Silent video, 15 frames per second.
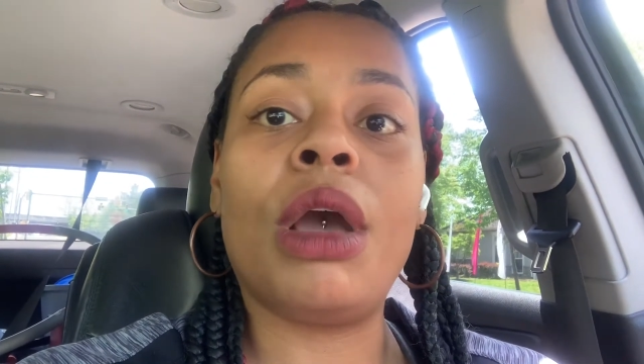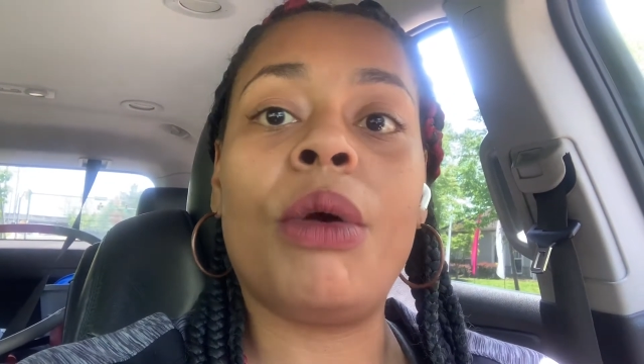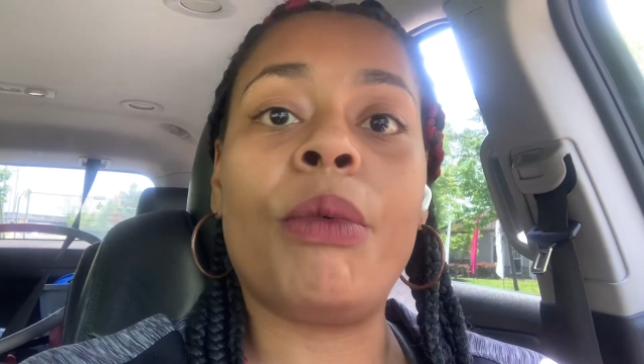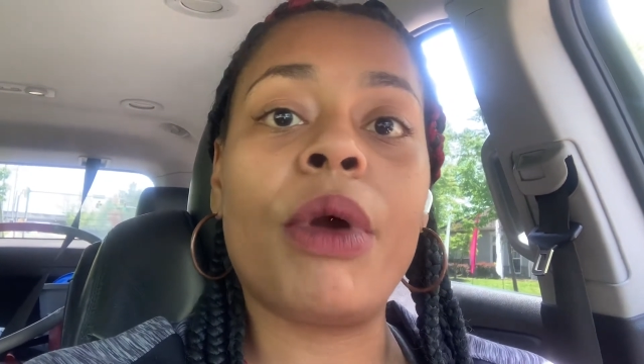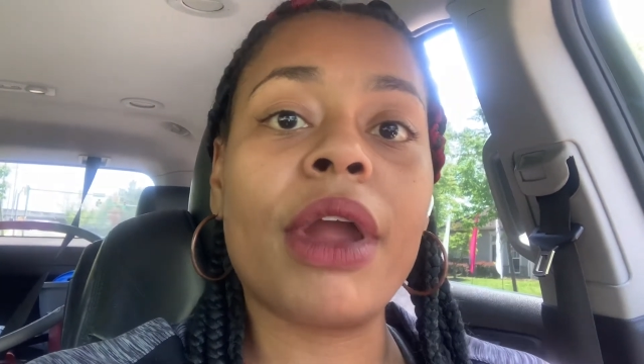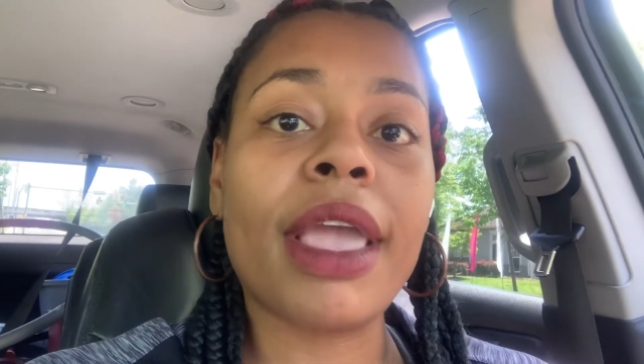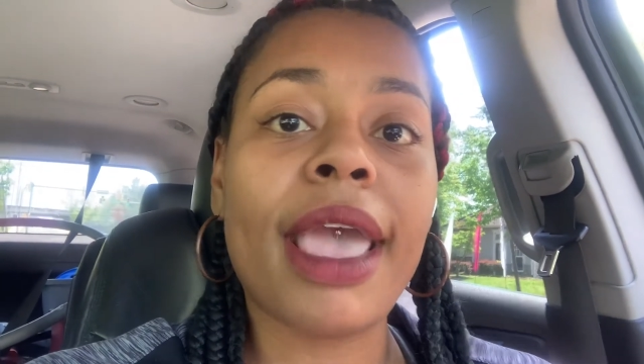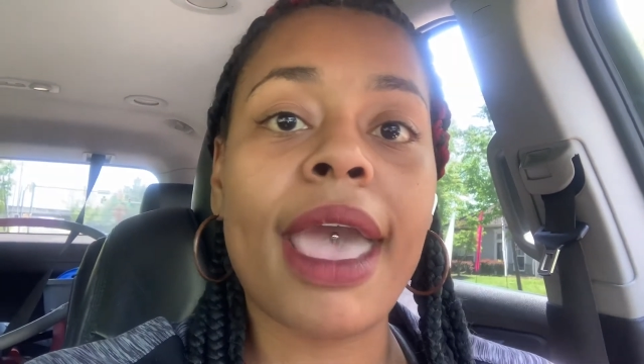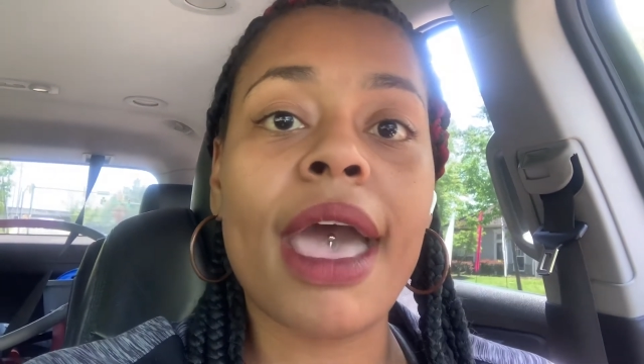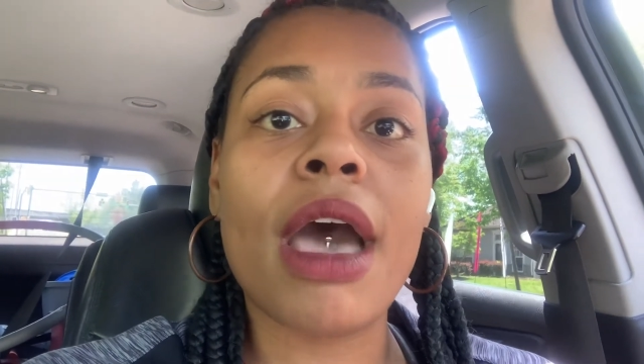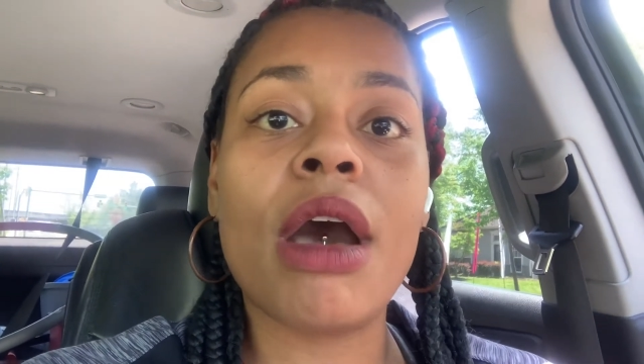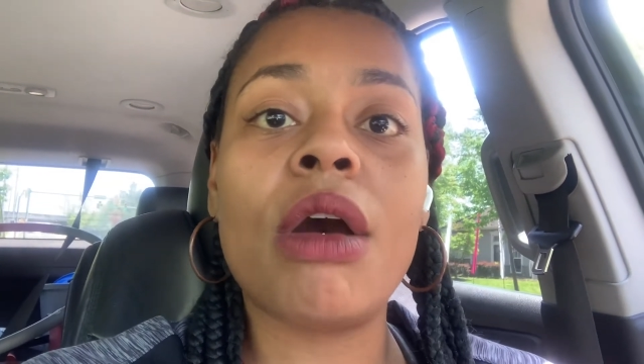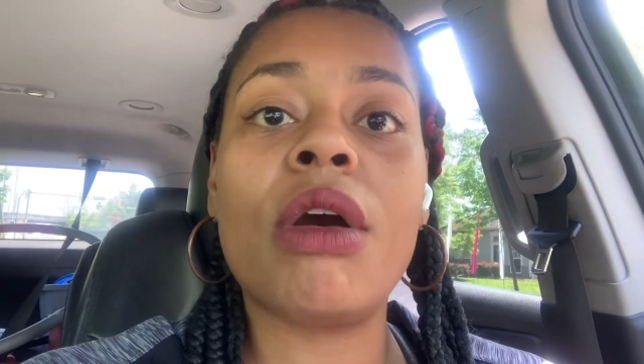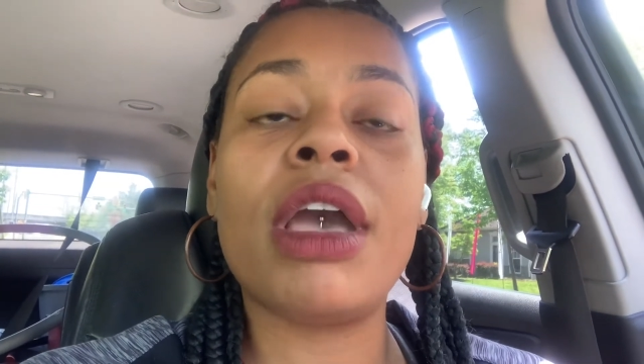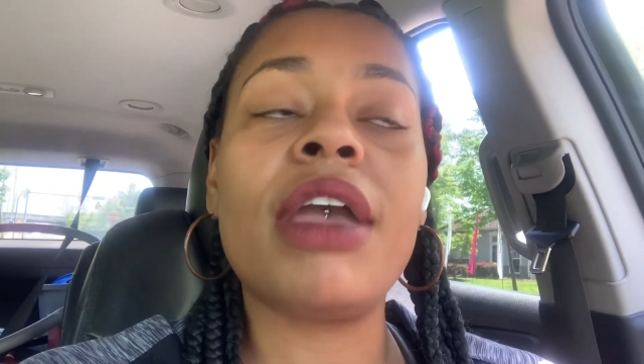work
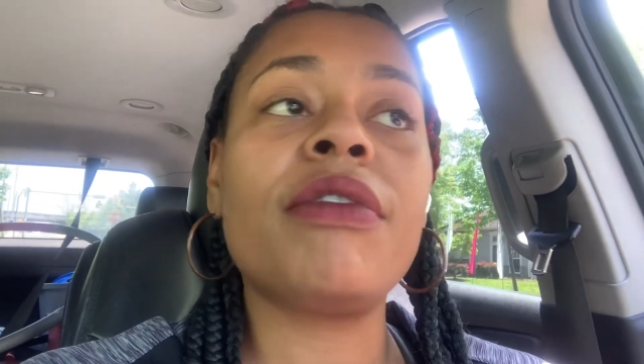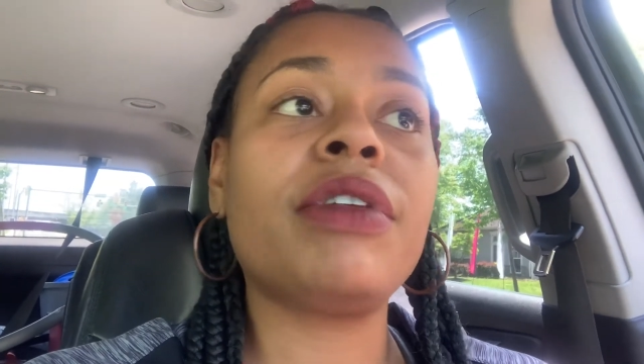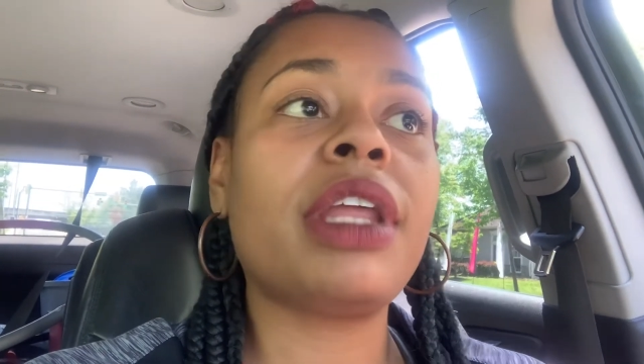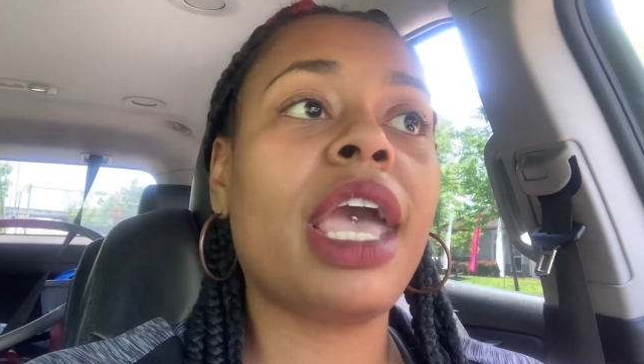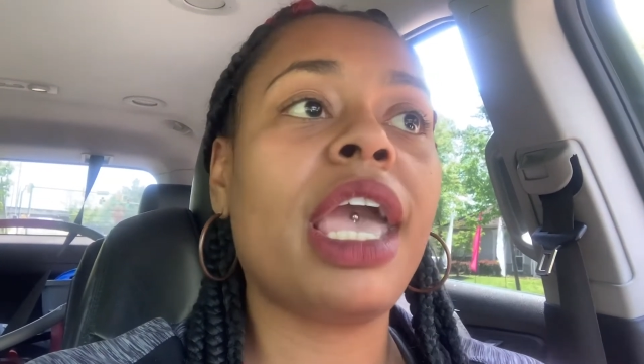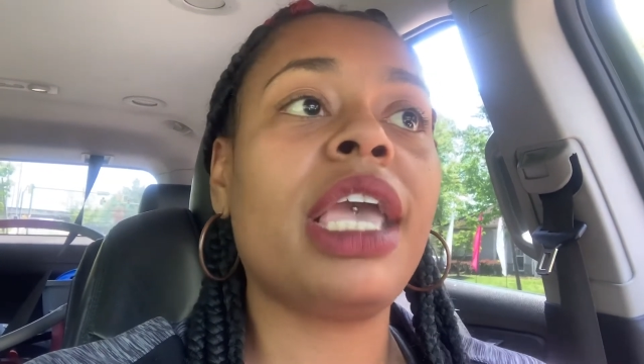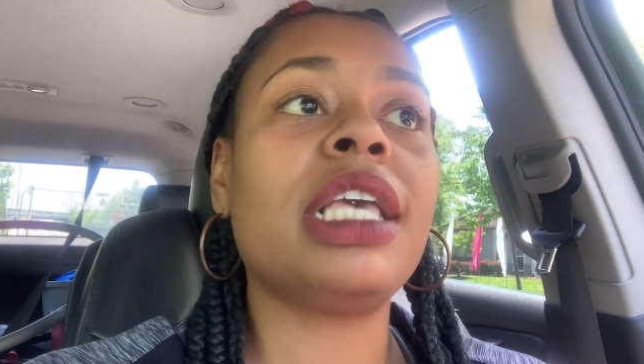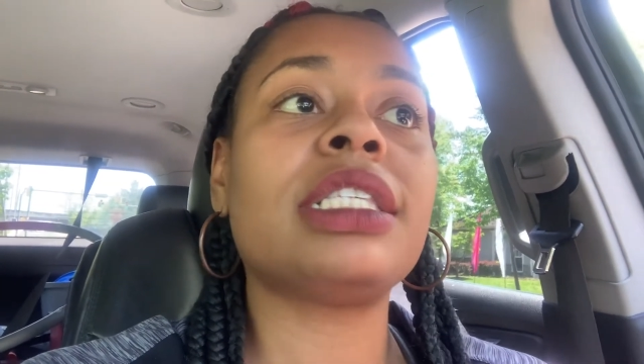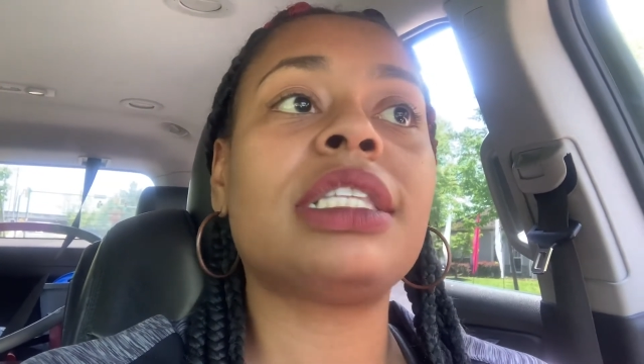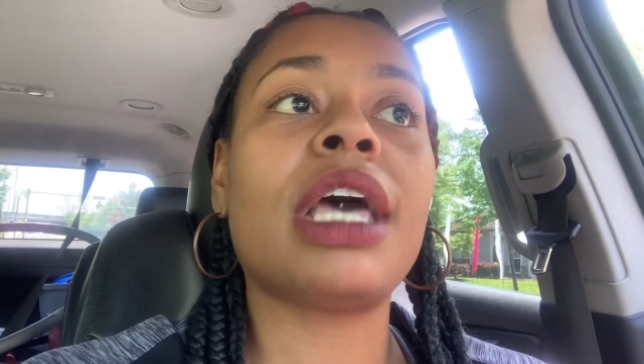out. Every day it's